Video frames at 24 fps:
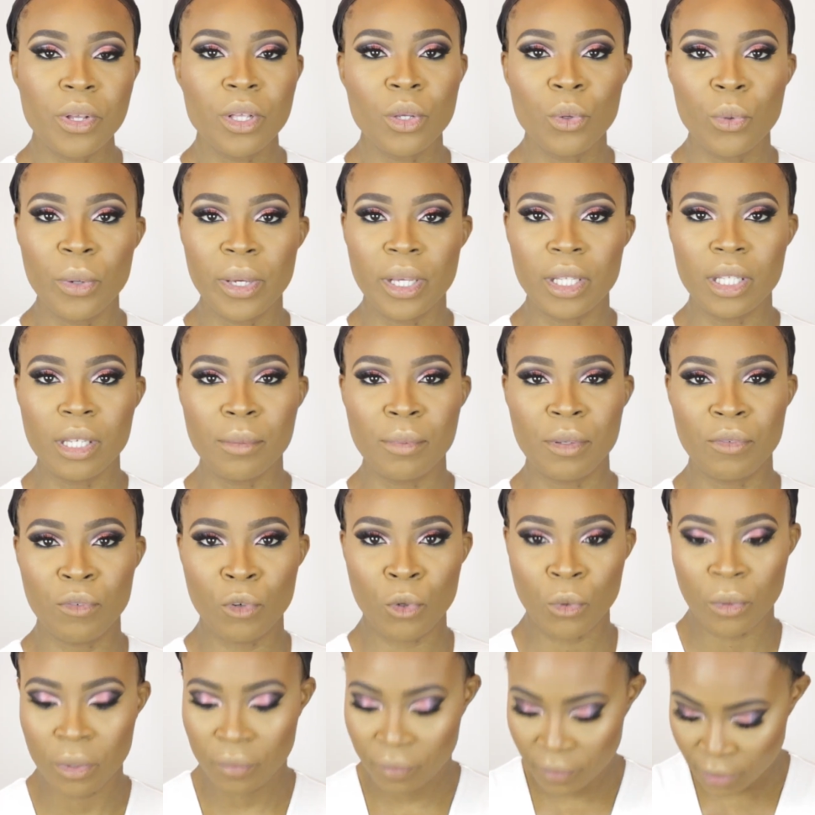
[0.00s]
Real quickly
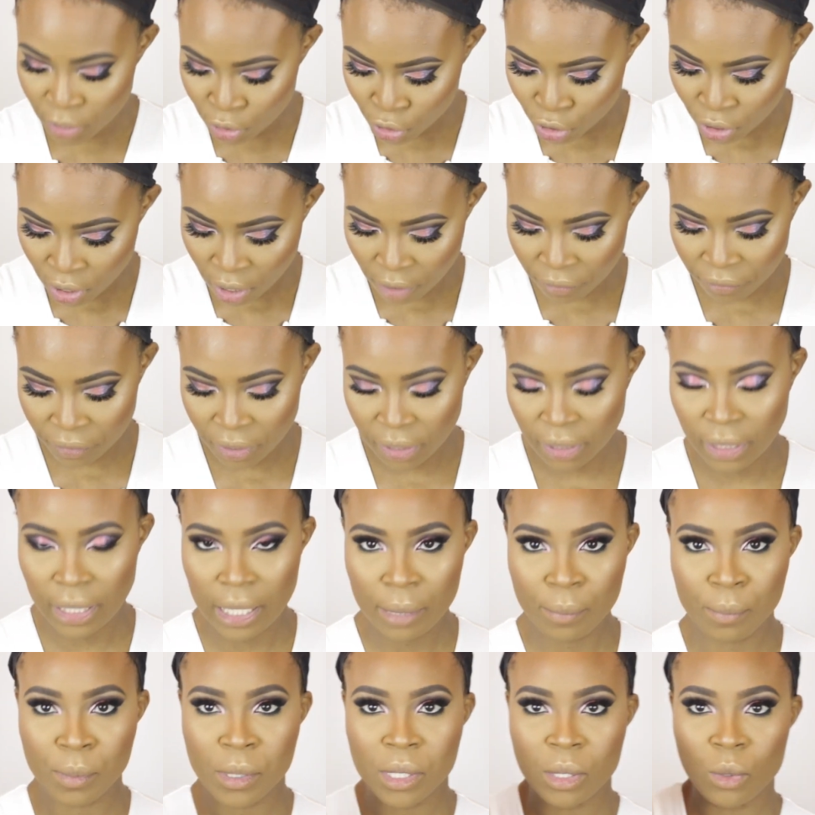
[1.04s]
before we finish off the
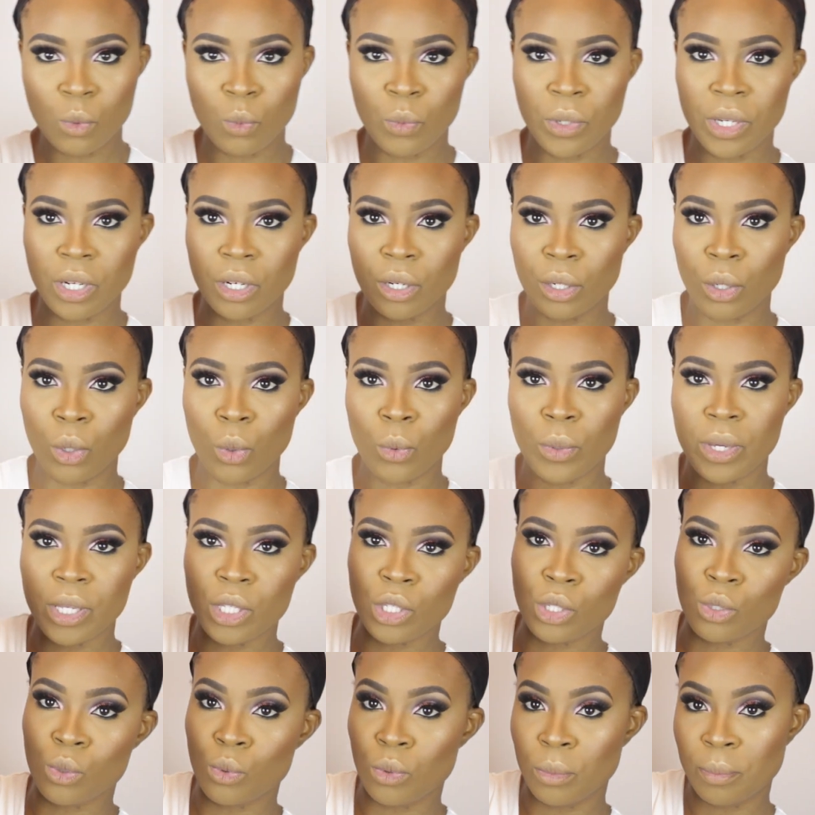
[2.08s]
lips, we are
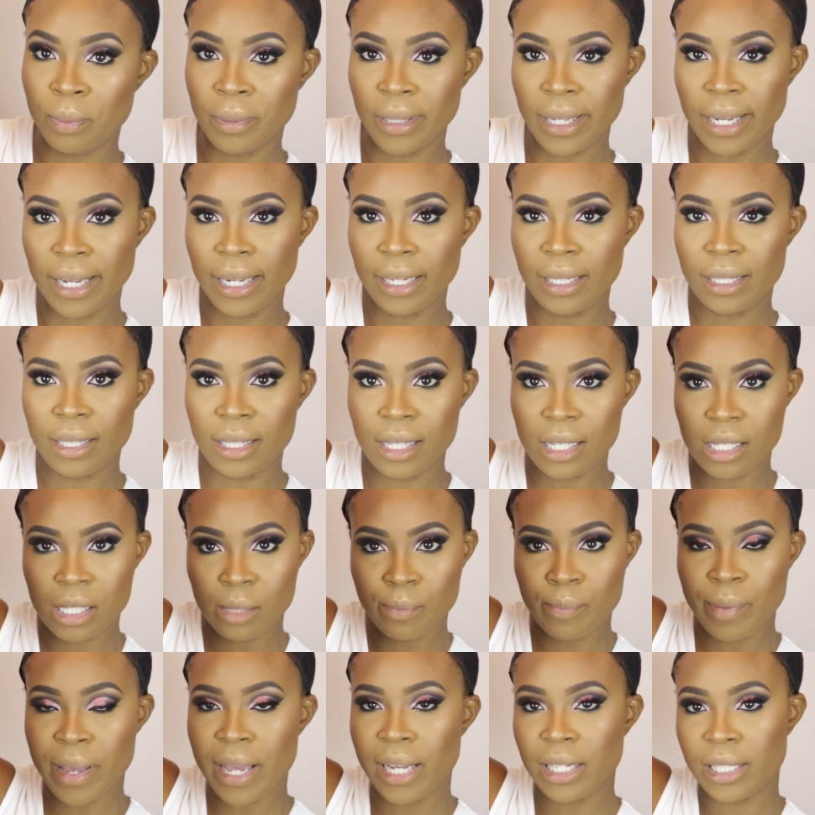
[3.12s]
going to apply
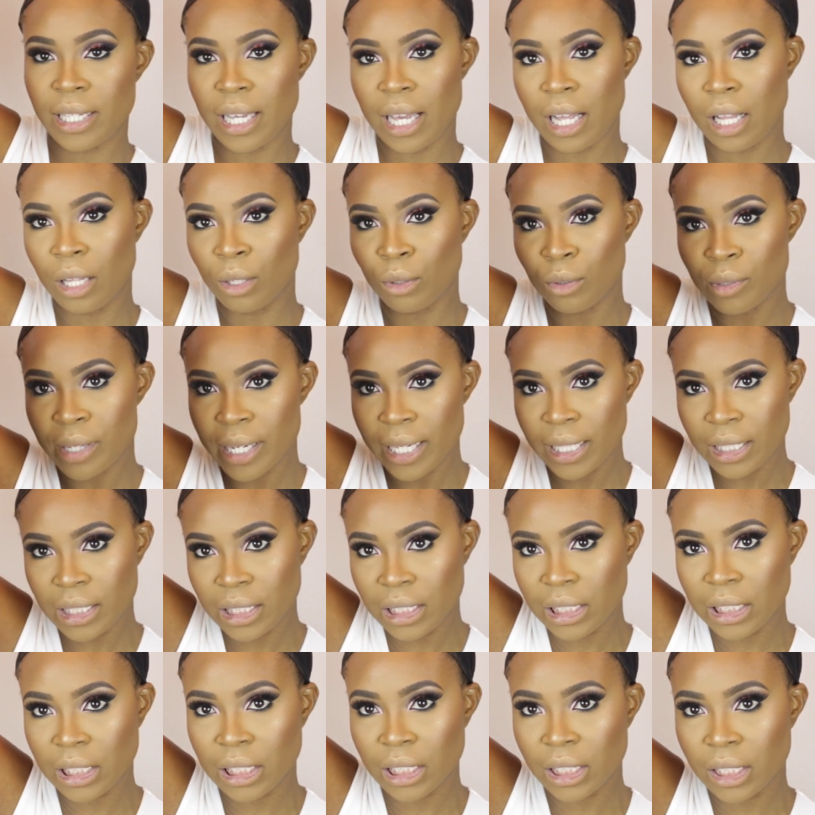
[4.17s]
this bad gal right
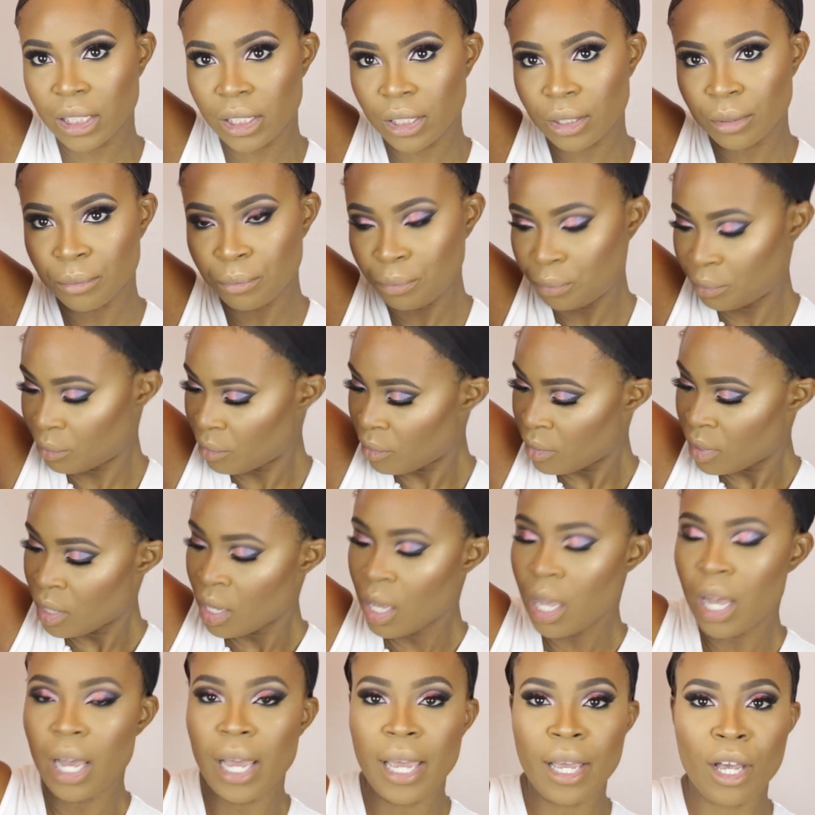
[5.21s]
here.
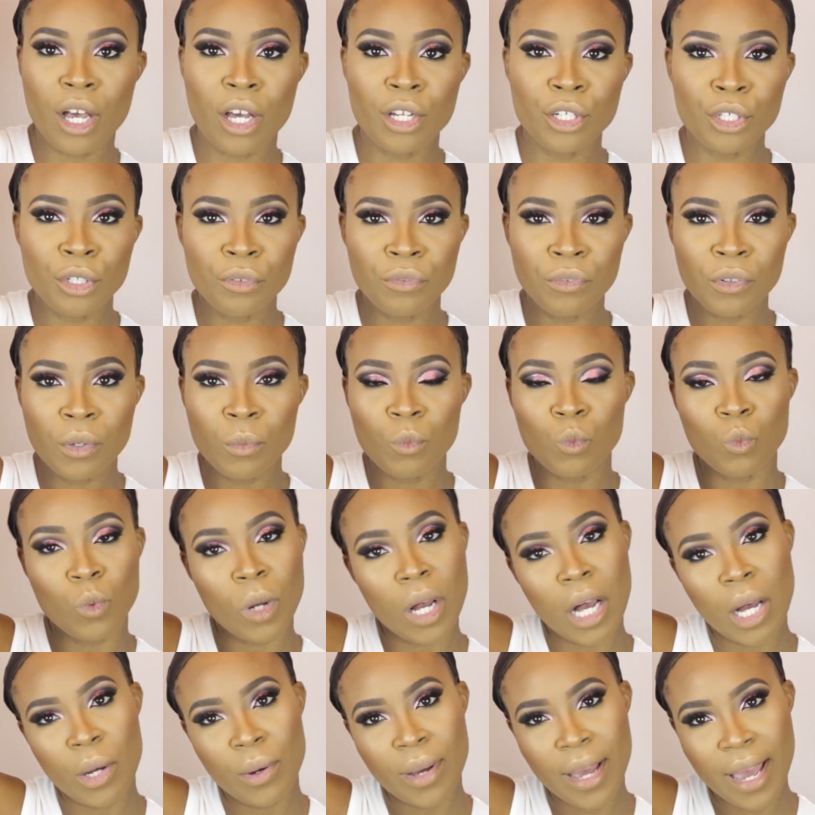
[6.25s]
I got her from
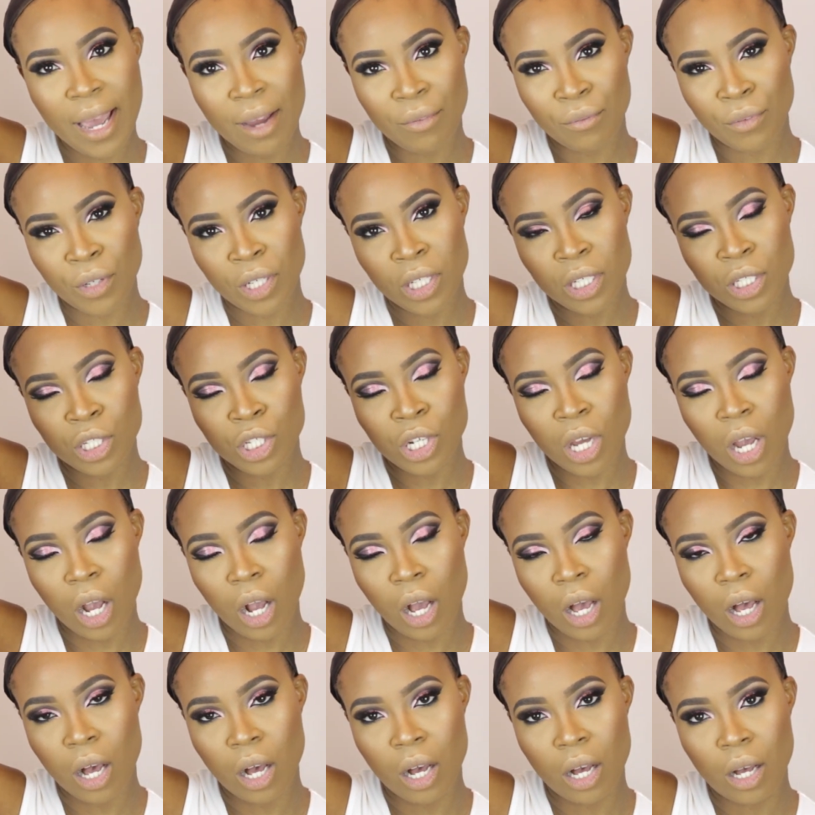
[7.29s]

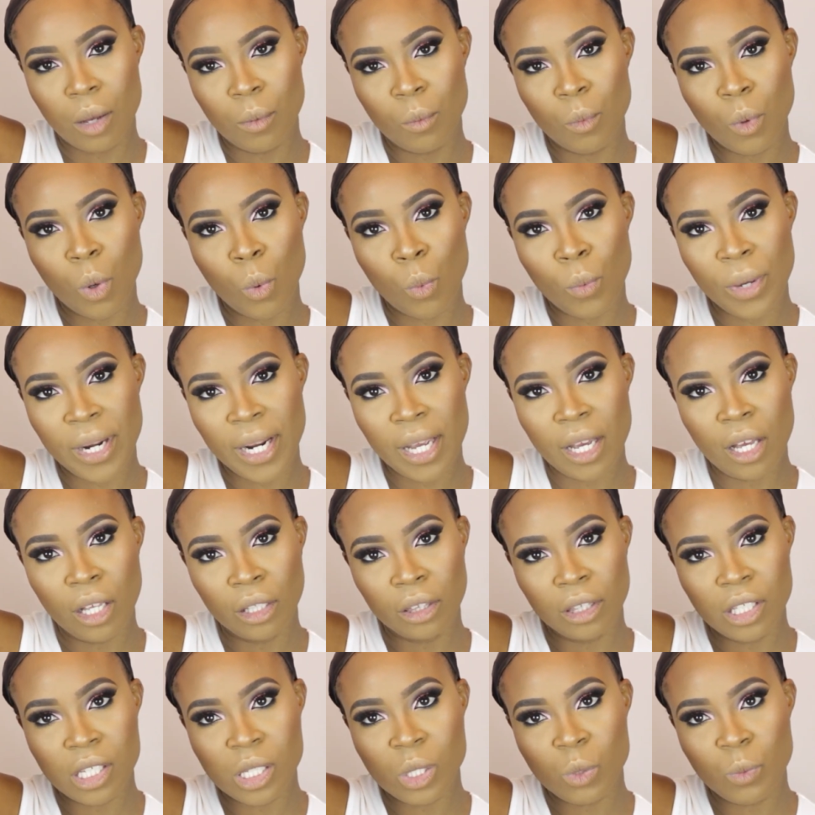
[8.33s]
wildafrican.com. When I
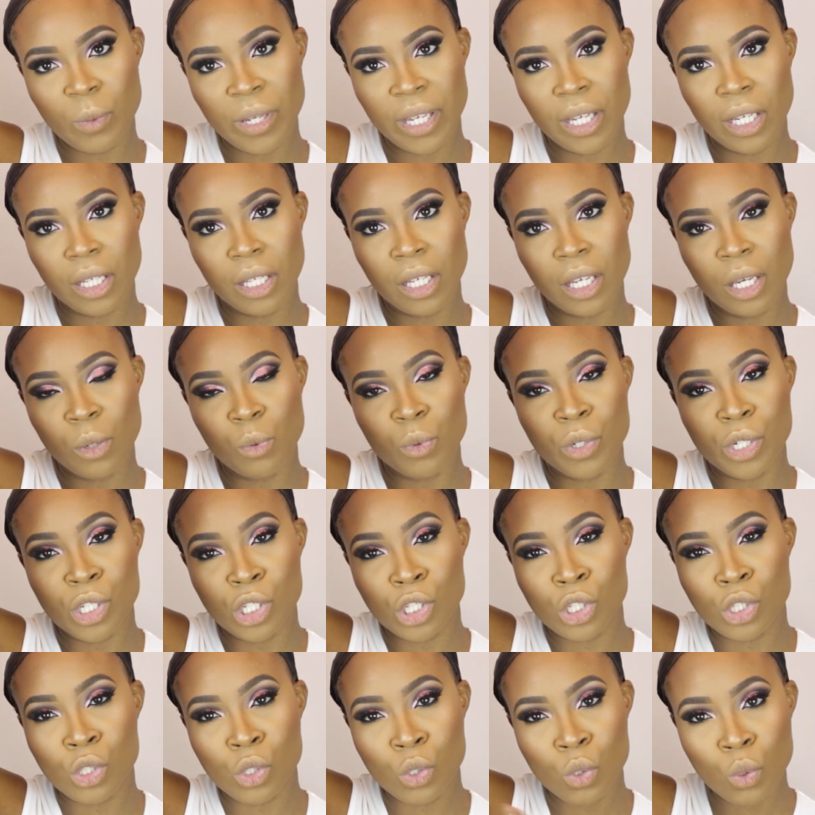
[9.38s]
got this wig, it
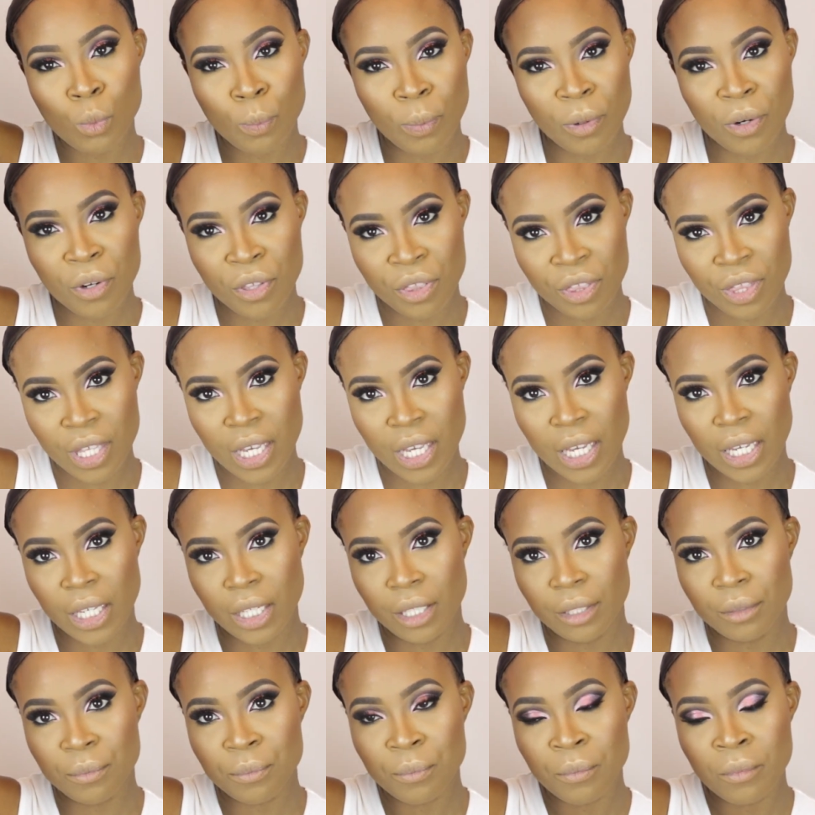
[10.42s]
was super
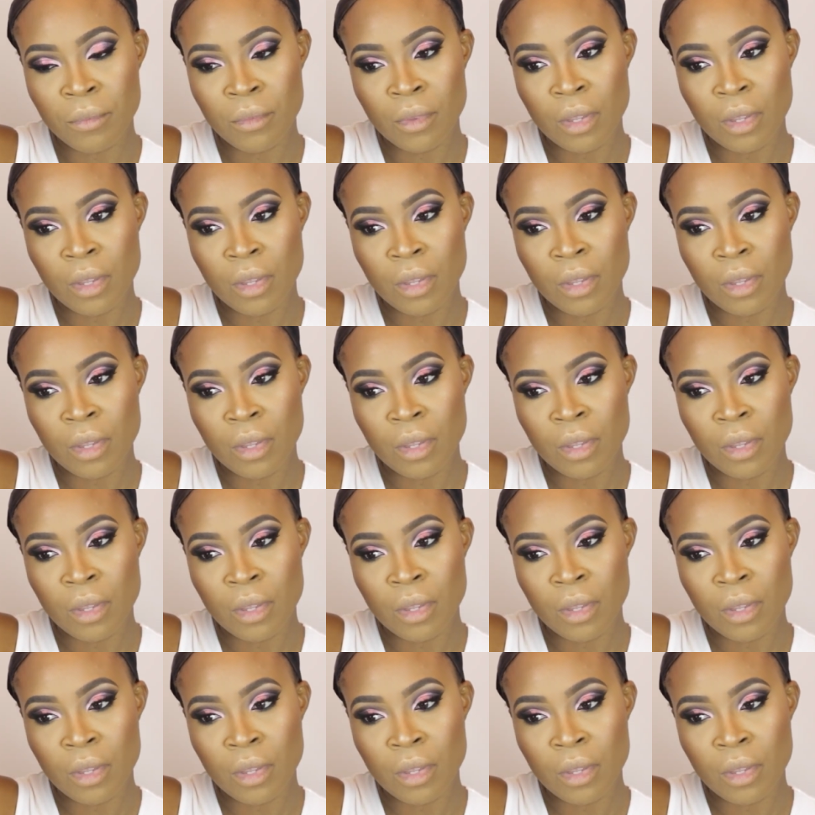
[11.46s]
thin.